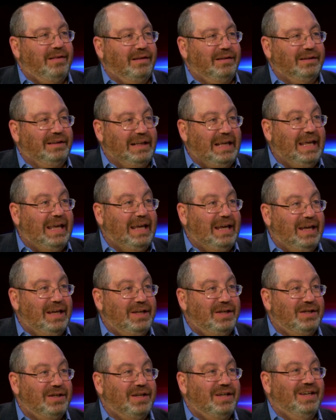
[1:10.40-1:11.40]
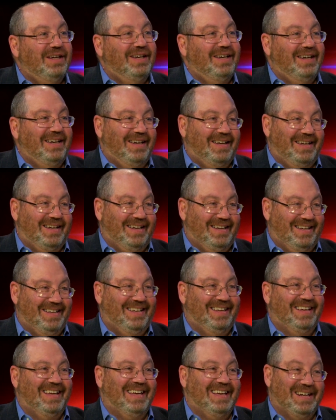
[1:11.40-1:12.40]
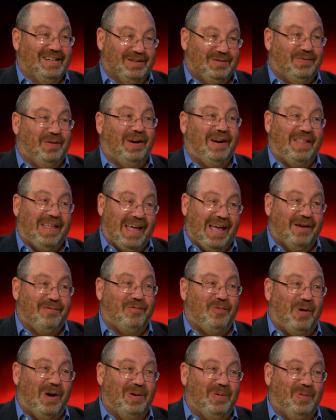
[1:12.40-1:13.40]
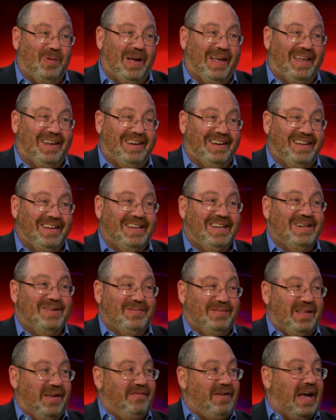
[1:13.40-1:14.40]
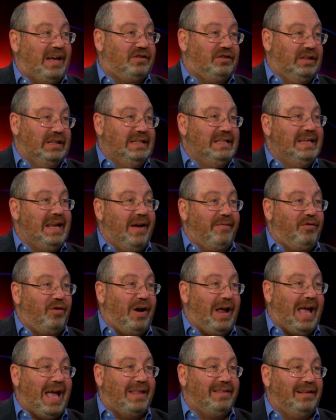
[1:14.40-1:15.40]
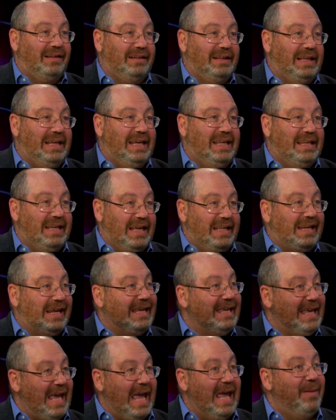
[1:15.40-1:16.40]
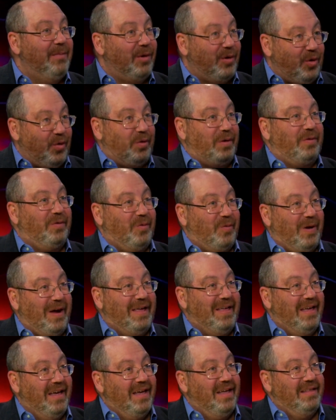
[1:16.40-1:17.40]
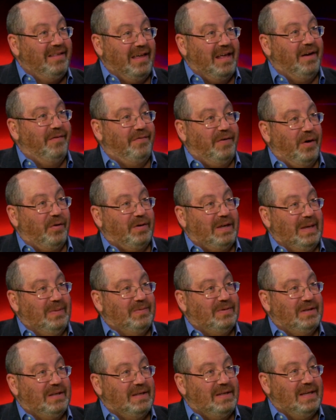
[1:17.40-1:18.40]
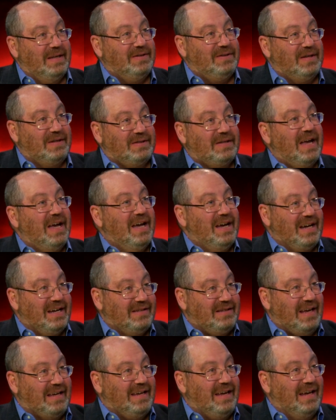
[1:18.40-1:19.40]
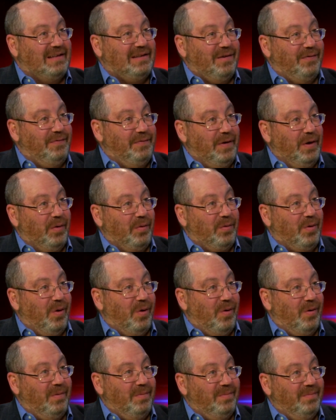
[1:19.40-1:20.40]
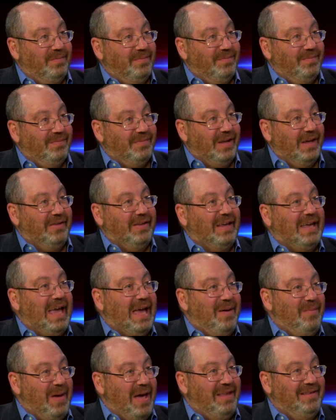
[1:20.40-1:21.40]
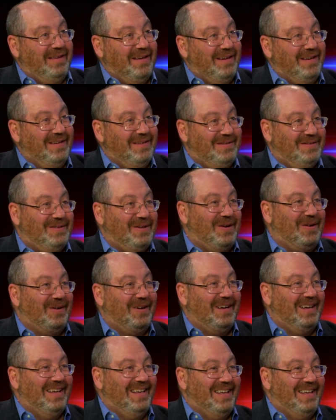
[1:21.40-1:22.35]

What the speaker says: the lead. And it's funny, they have one win. They've actually never had the lead in a game, according to the way the NFL keeps statistics, because they kicked a field goal and the game ended. So